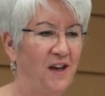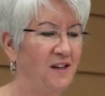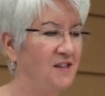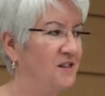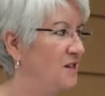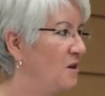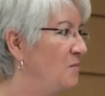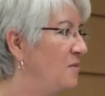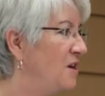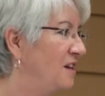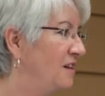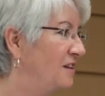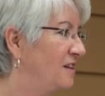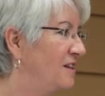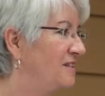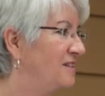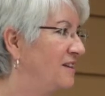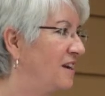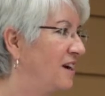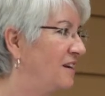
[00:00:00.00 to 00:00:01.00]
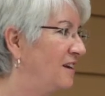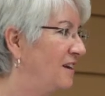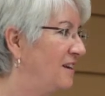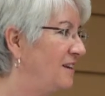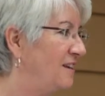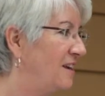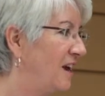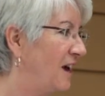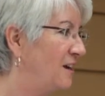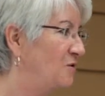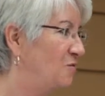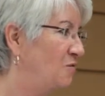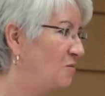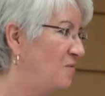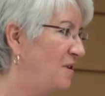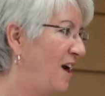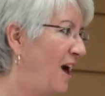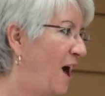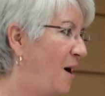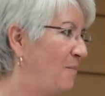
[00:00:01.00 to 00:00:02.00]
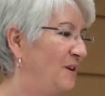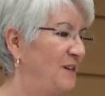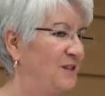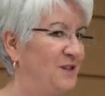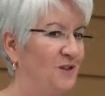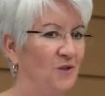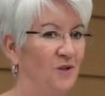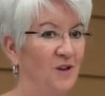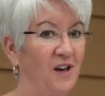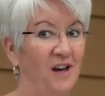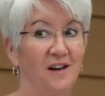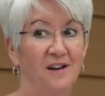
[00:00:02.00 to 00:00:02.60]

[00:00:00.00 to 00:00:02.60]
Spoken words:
They immediately said, yes, we'll be happy to.